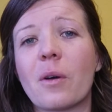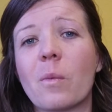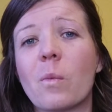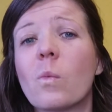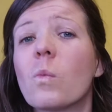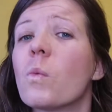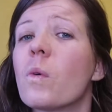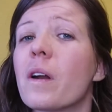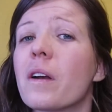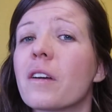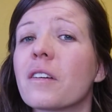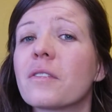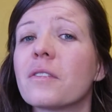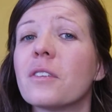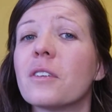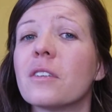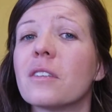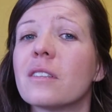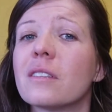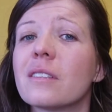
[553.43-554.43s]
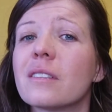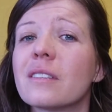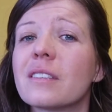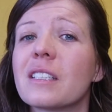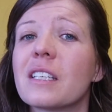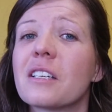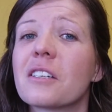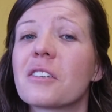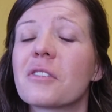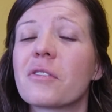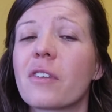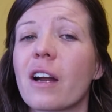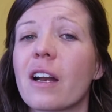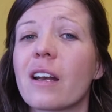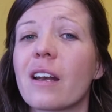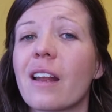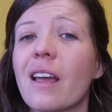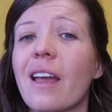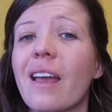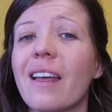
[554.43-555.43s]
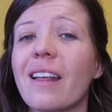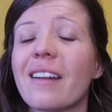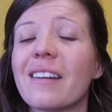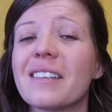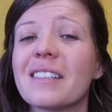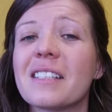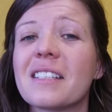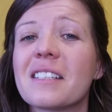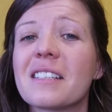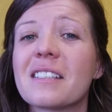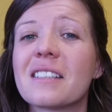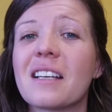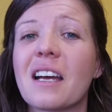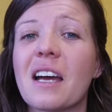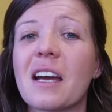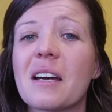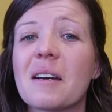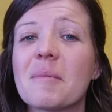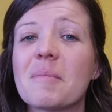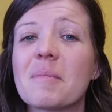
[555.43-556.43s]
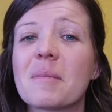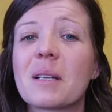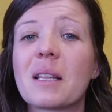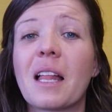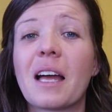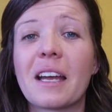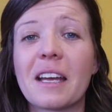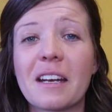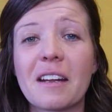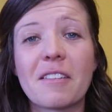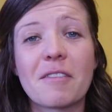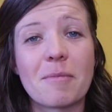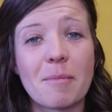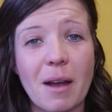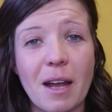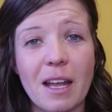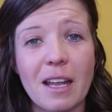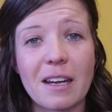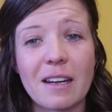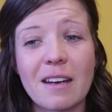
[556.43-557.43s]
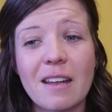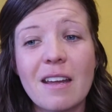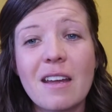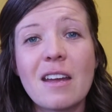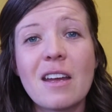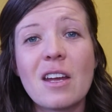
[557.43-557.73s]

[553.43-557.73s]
A wonderful dear friend and client of mine,